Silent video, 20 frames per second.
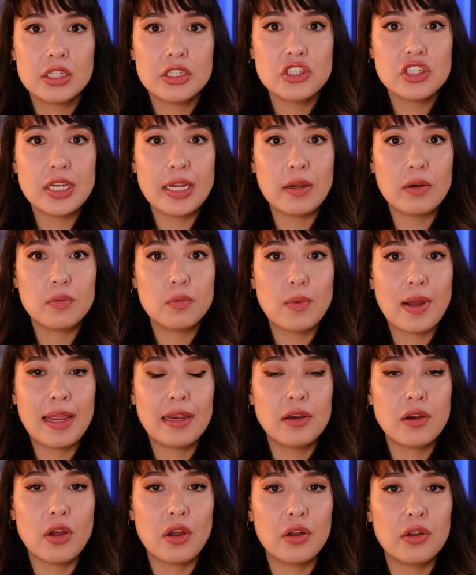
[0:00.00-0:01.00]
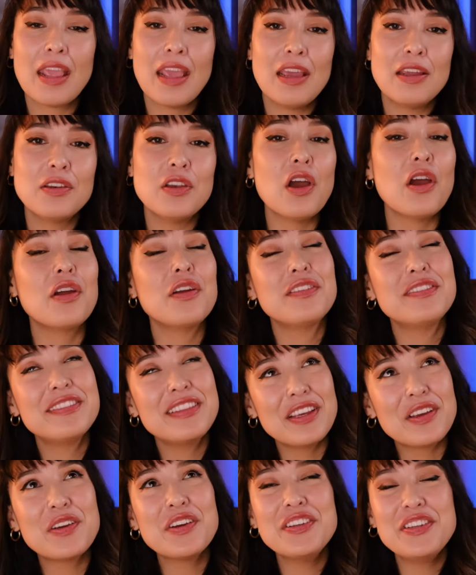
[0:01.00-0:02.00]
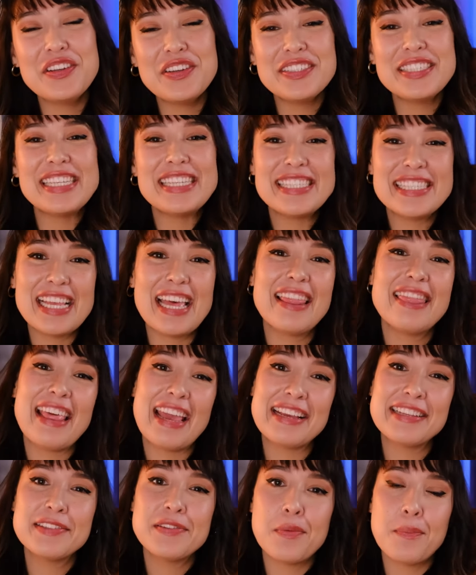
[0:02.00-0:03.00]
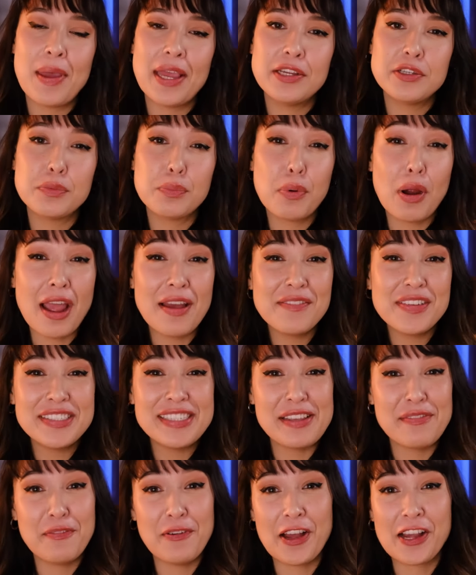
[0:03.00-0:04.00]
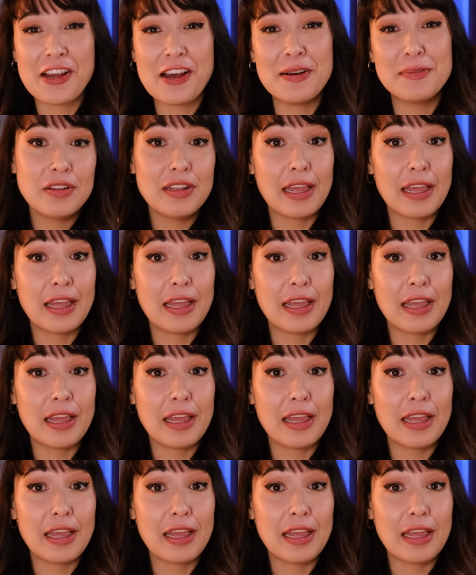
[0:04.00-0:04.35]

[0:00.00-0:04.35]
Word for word: Shit, wait, no. No, the good news is that thanks to major privacy fuck ups,